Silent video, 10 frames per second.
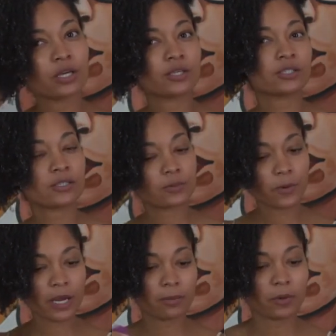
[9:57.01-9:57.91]
You just
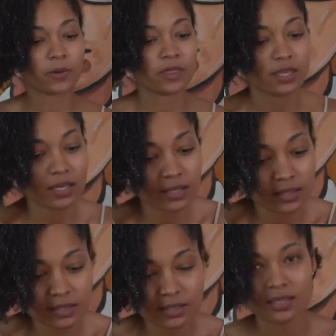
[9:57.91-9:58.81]
spray. But with
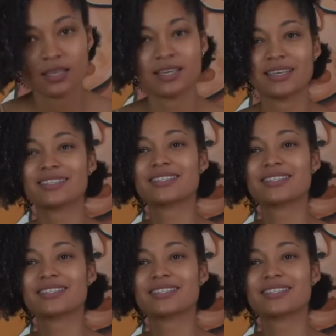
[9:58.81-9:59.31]
this, it's